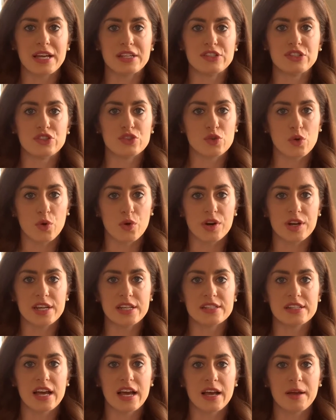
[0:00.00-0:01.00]
story
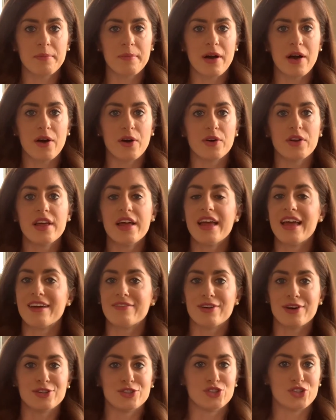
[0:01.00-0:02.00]
and talk about
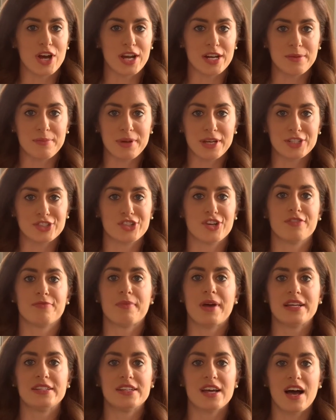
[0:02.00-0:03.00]
if I was drawing a picture of
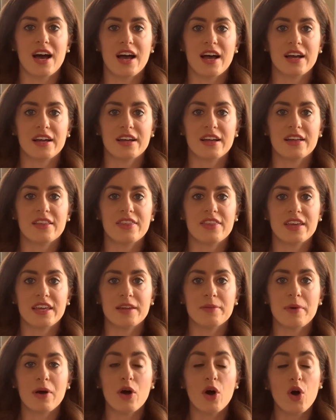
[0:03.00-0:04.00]
my dog,
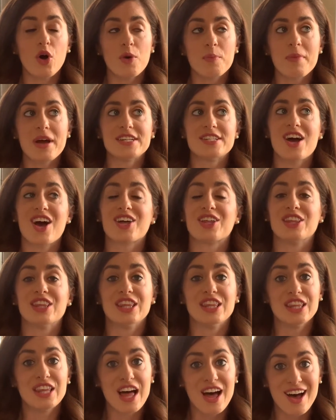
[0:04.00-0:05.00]
thinking about, oh, my dog
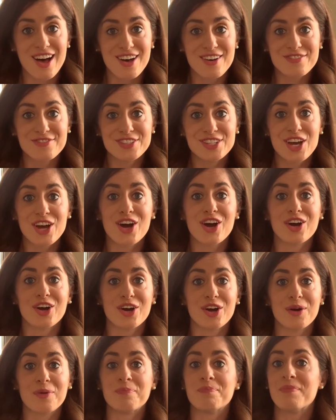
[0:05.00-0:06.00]
loves
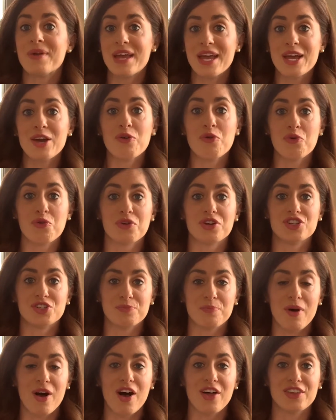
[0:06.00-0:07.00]
her big
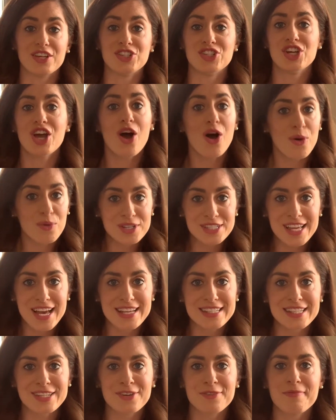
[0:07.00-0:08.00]
orange ball that she always
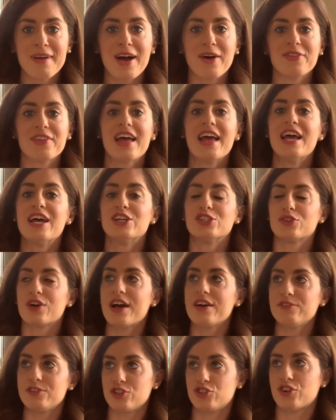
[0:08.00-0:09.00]
has in her mouth. So I
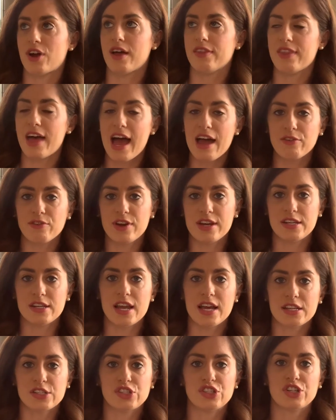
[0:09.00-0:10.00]
have to draw that right
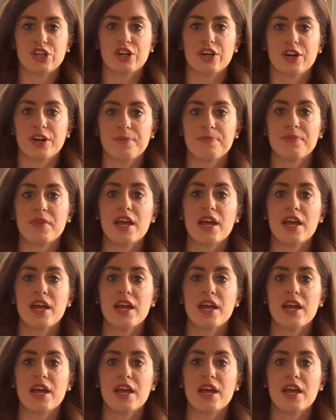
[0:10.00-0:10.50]
next to her.